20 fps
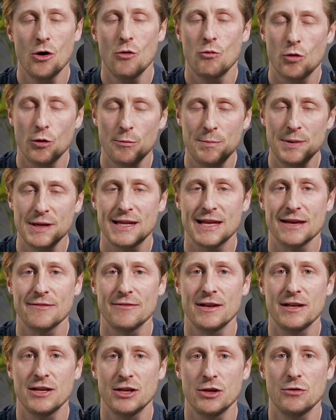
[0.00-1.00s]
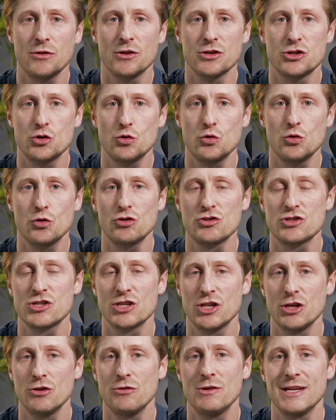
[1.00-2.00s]
We'll be giving you the tools
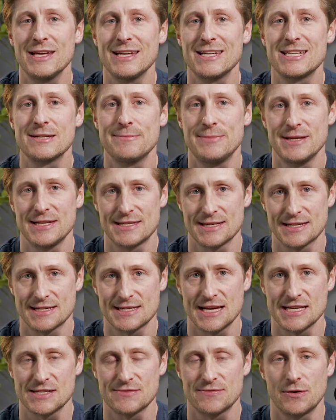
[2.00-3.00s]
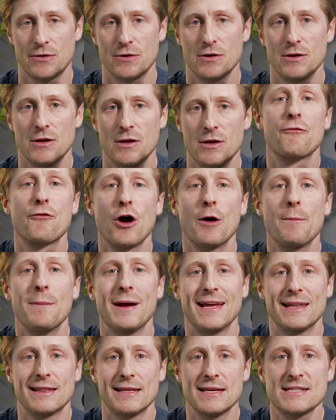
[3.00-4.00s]
you need to be successful. From
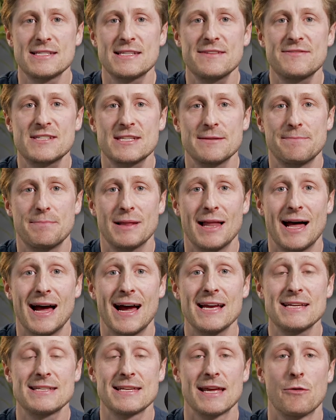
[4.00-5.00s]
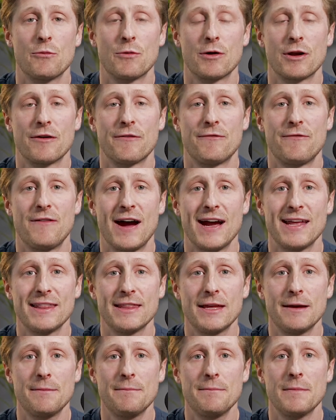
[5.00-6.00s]
a list of supplies and where to find
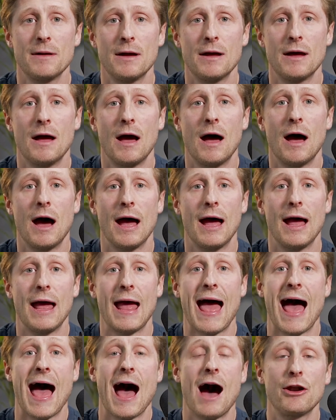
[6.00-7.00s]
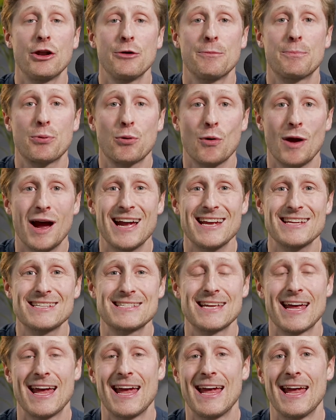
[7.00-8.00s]
them, how to
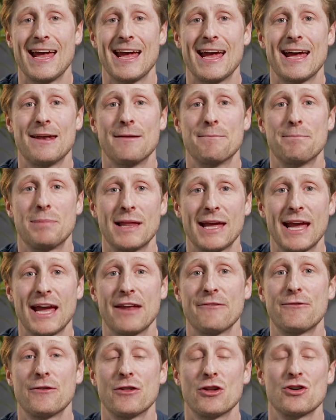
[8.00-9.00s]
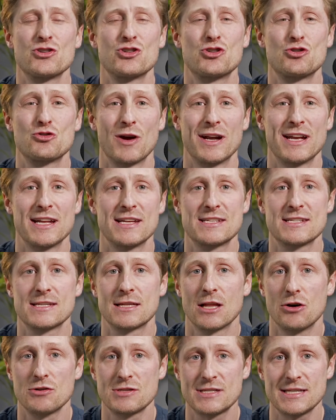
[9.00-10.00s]
price and plan for those dreaded
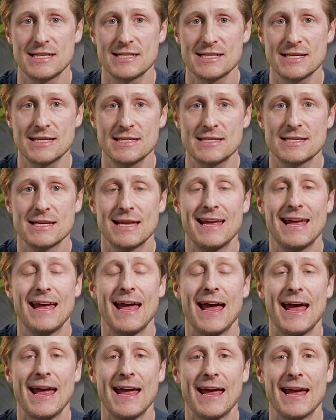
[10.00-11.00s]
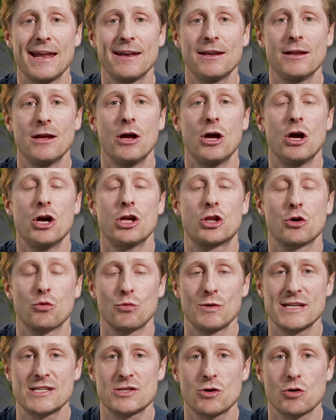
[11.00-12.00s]
slow seasons, and the
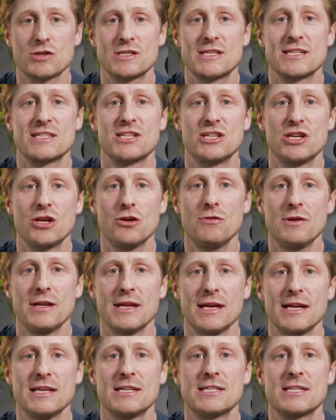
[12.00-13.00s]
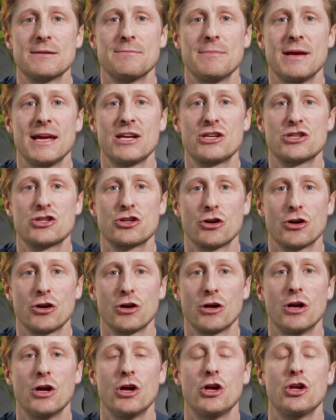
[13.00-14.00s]
resources you need to make
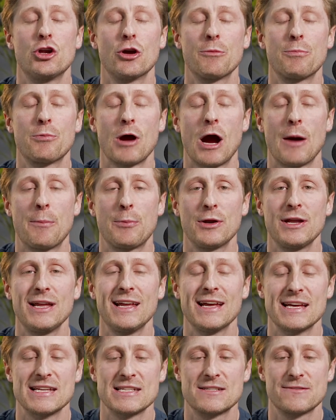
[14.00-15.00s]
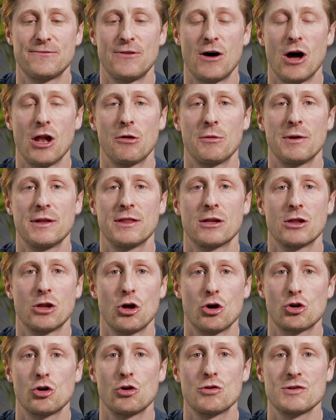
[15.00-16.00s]
sure your property is following the
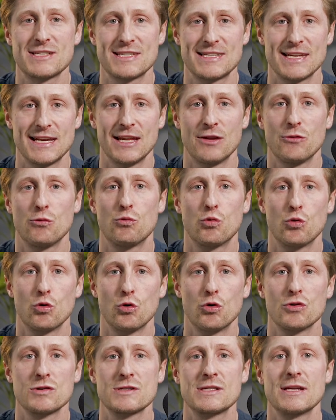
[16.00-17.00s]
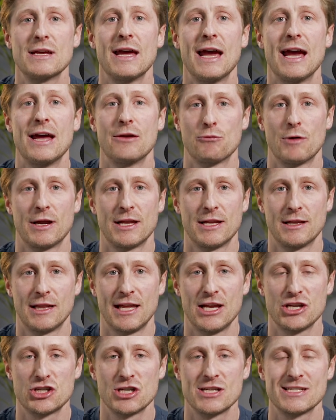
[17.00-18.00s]
local city rules and
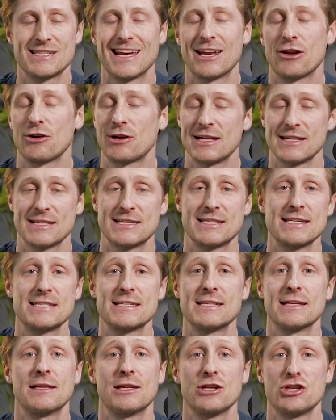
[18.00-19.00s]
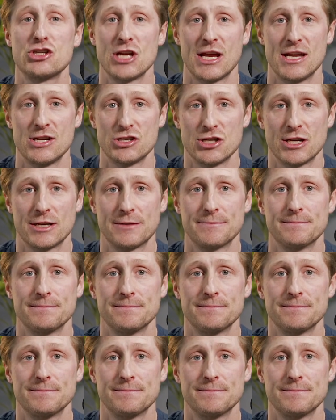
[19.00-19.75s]
regulations that are consistently changing.